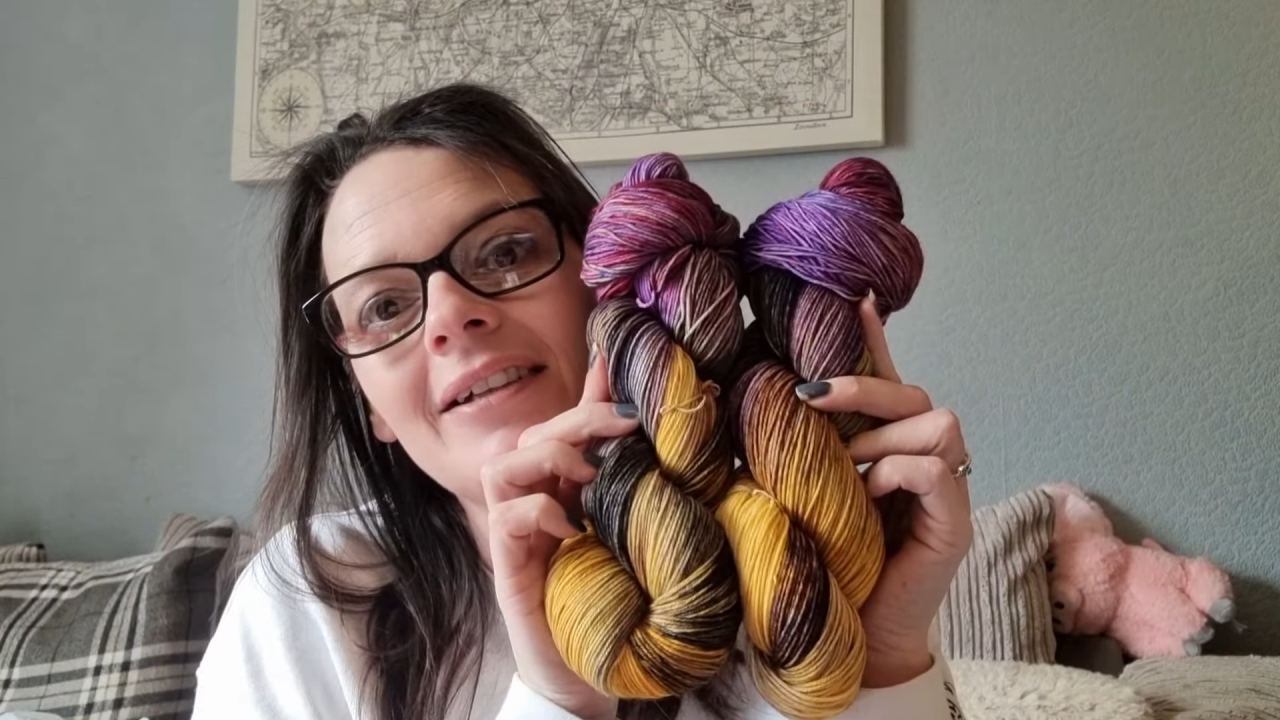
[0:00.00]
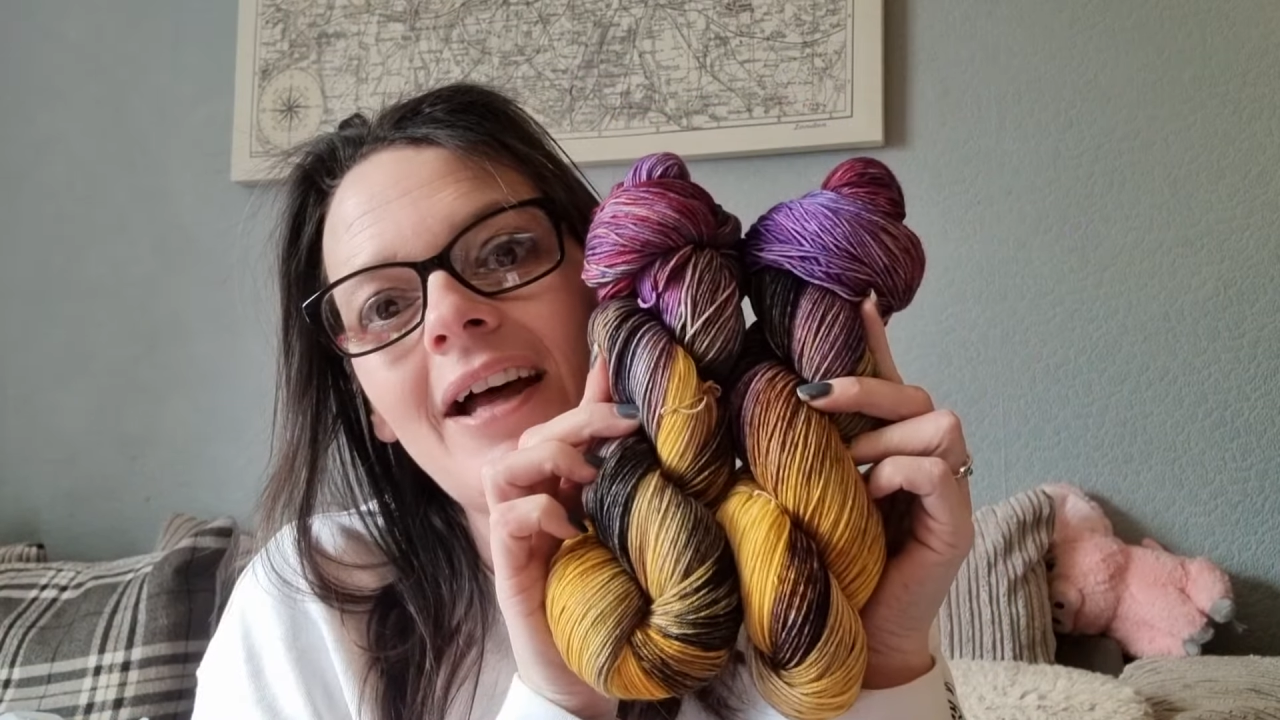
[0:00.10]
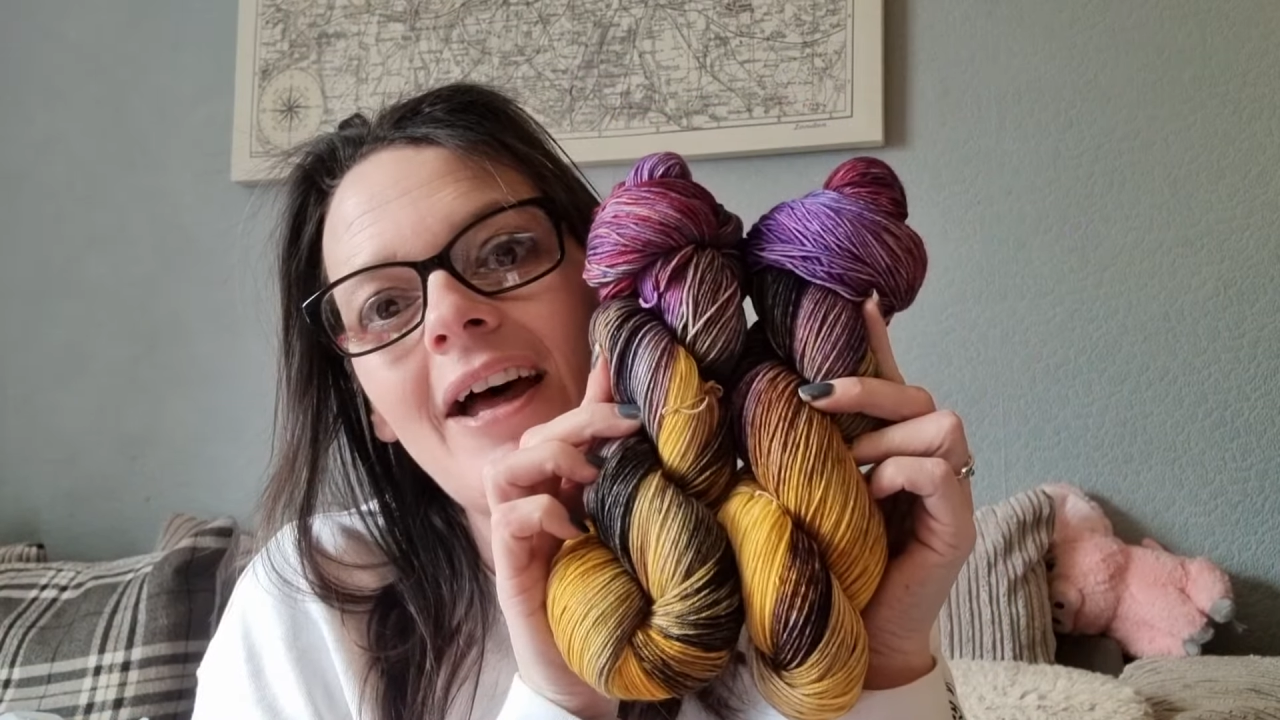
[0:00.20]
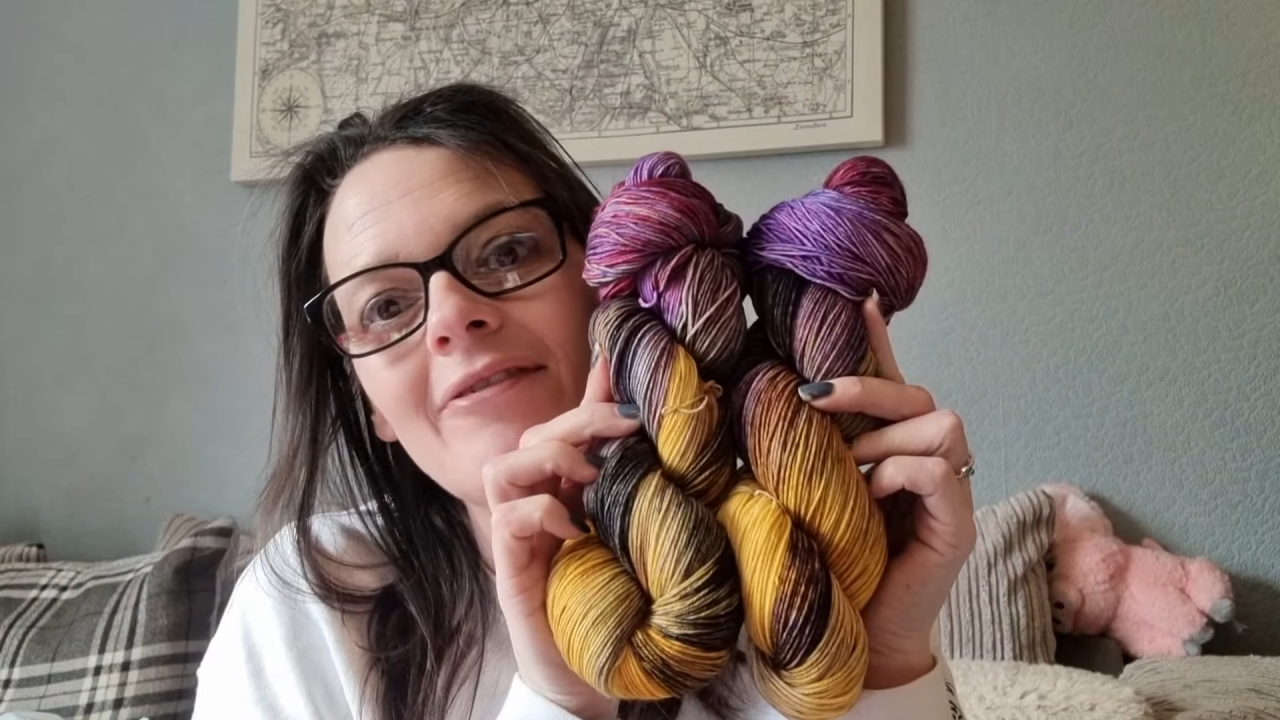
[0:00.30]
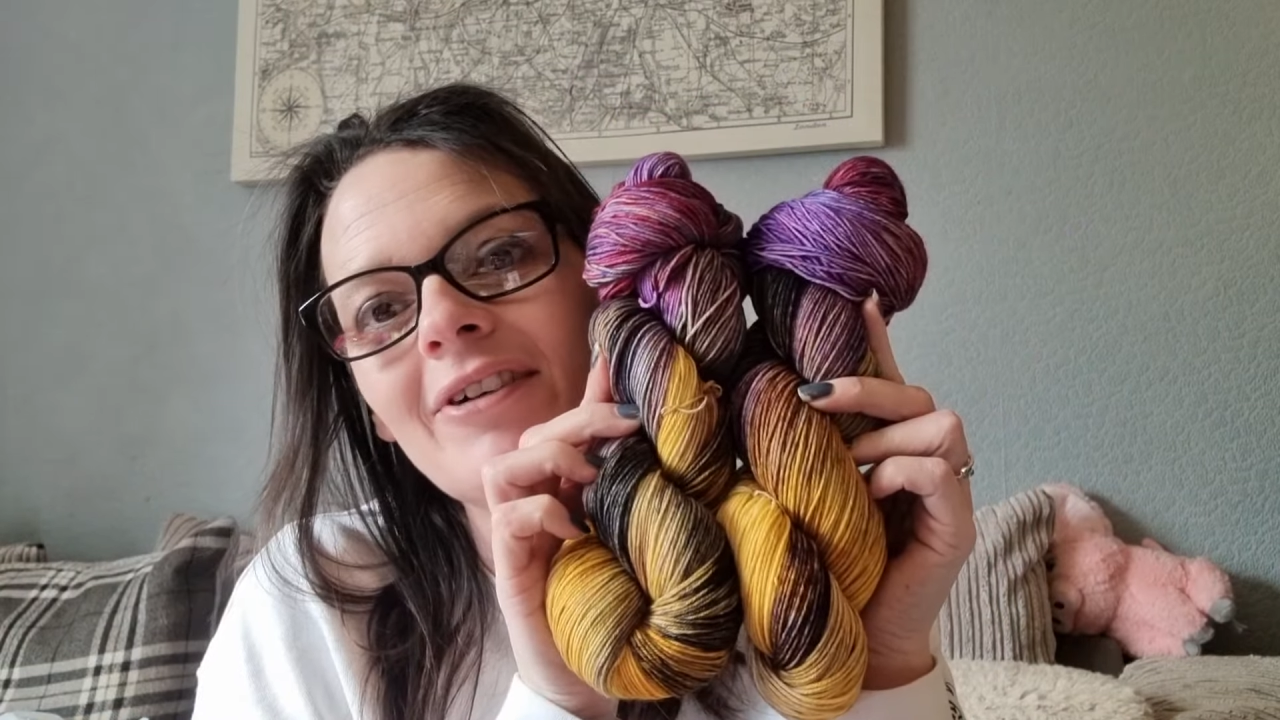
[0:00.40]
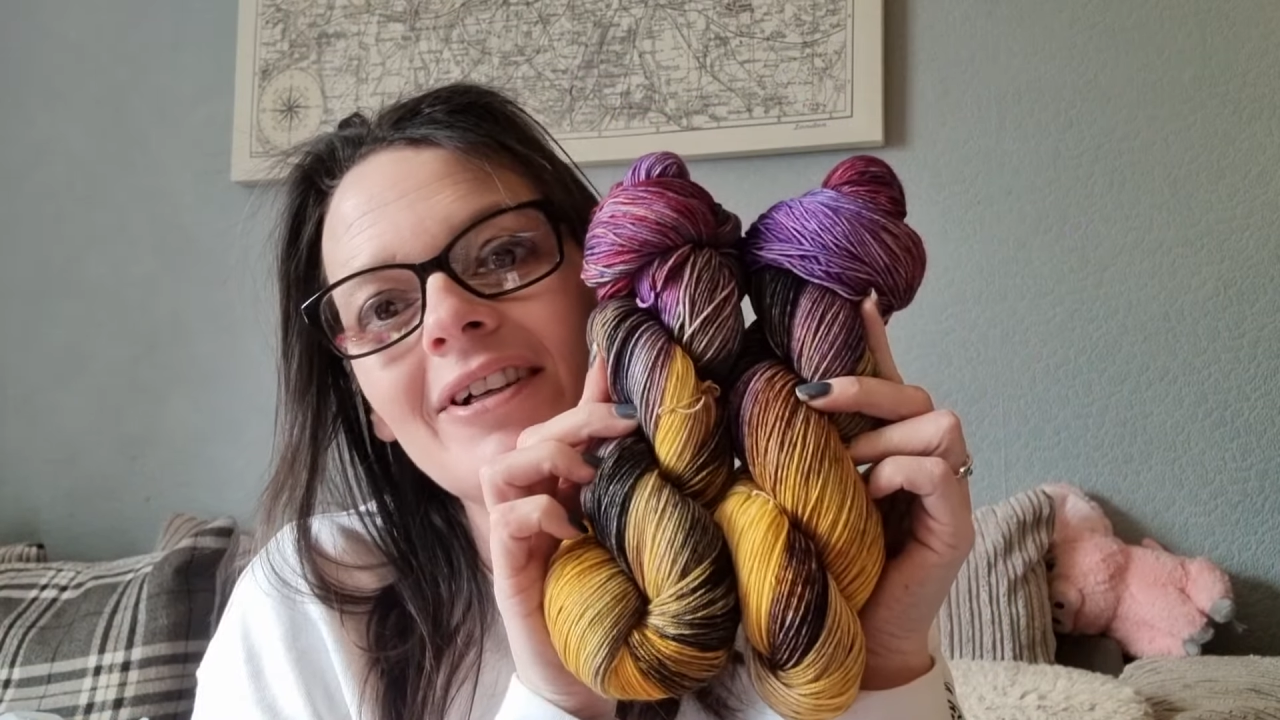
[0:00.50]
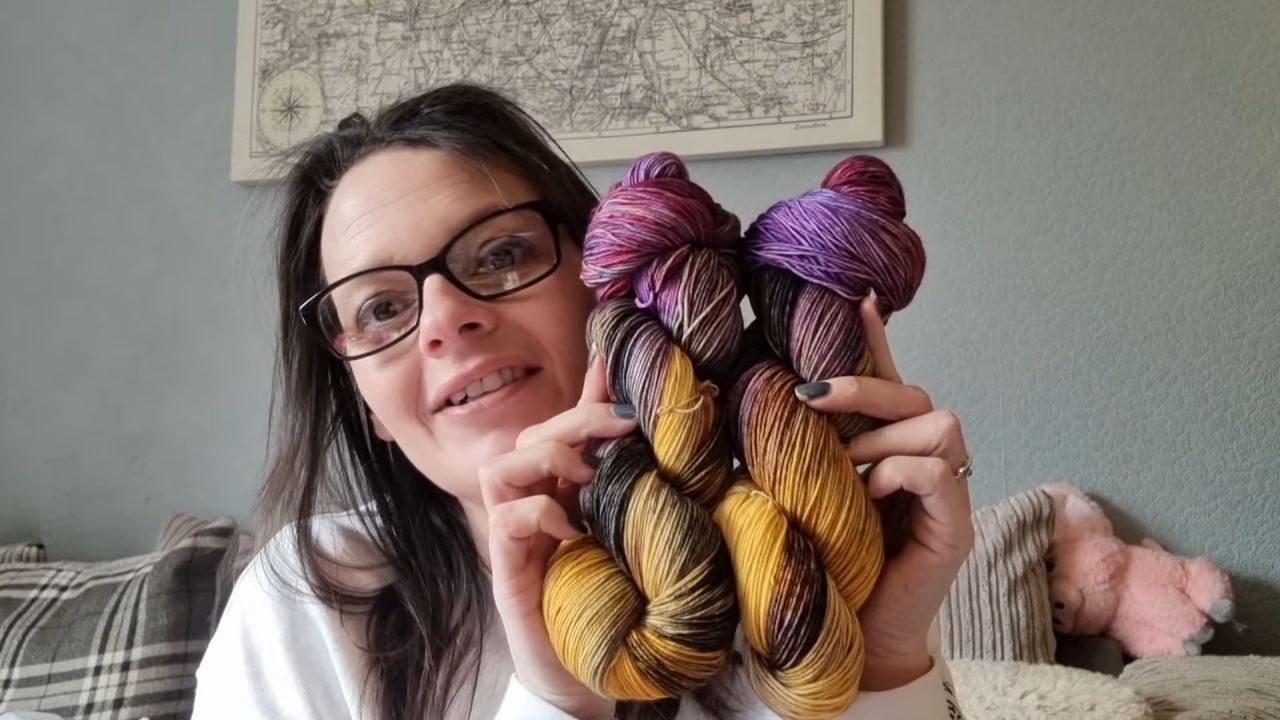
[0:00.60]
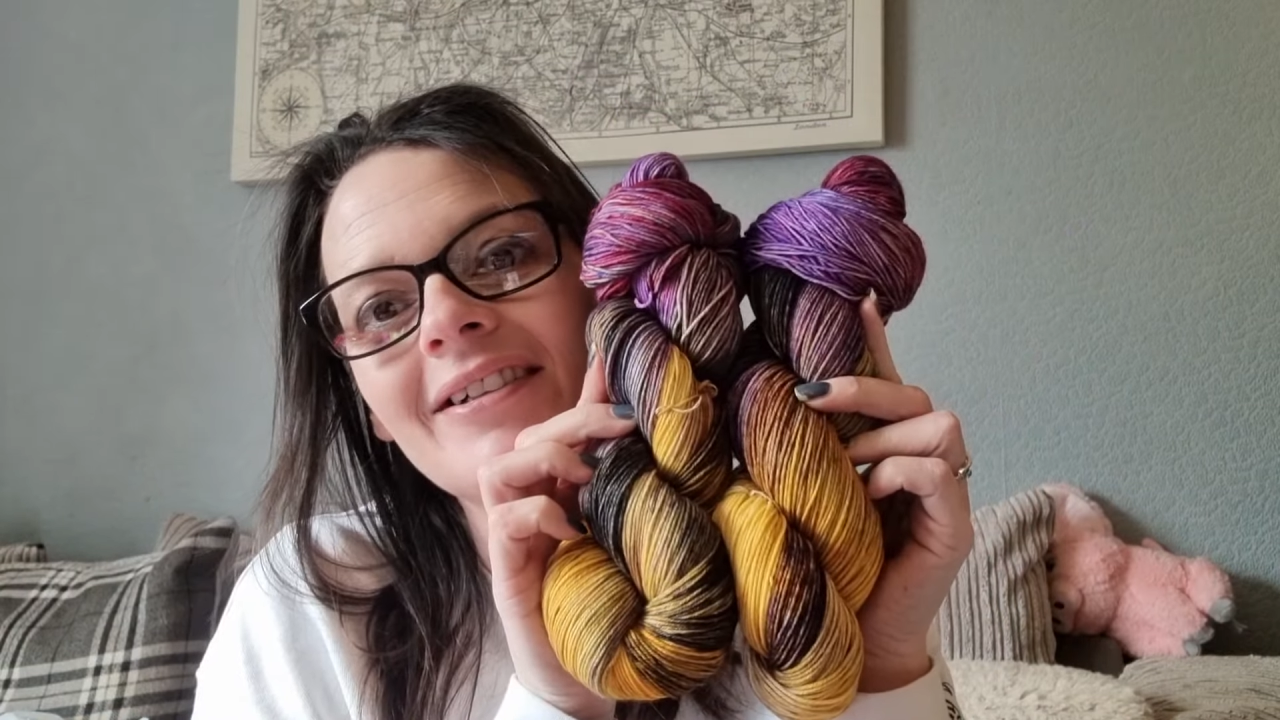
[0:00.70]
ever.